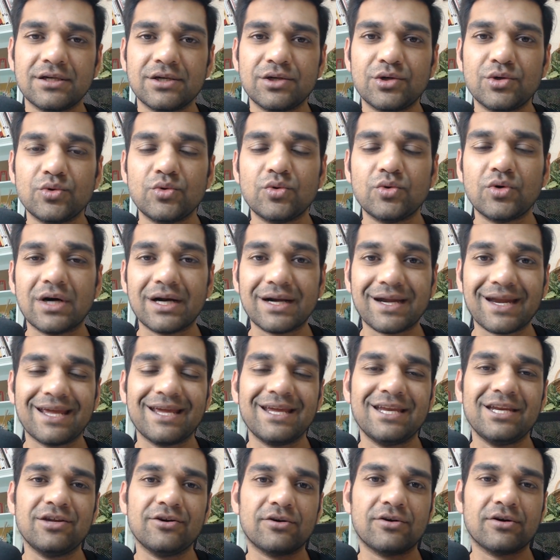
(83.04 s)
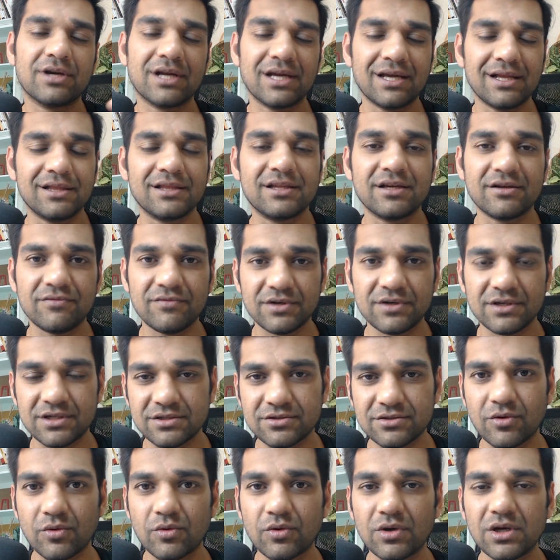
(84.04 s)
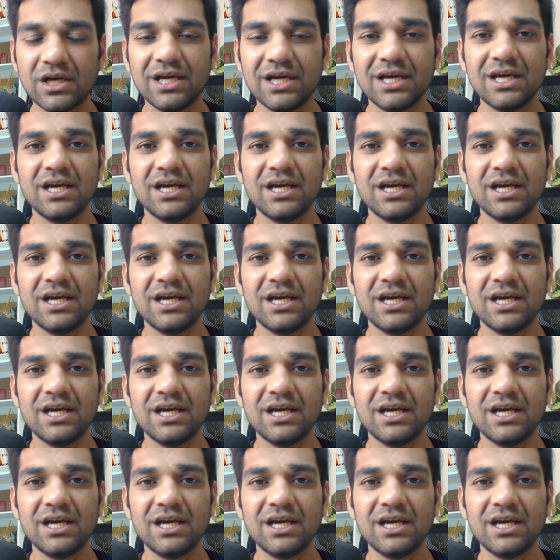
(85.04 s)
to attain your health and fitness goal.